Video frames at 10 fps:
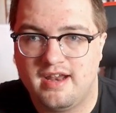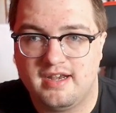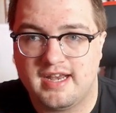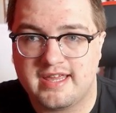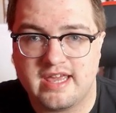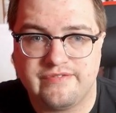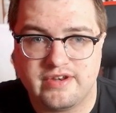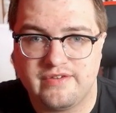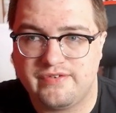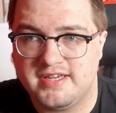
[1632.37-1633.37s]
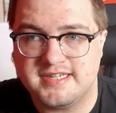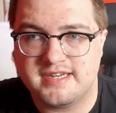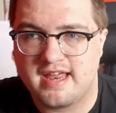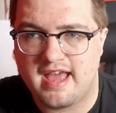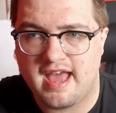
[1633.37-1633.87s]
like, even if he
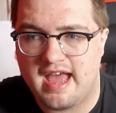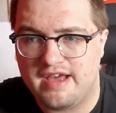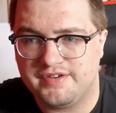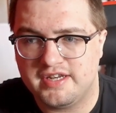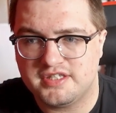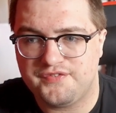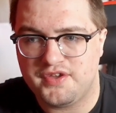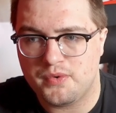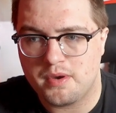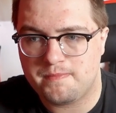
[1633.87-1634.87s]
didn't have an interviewer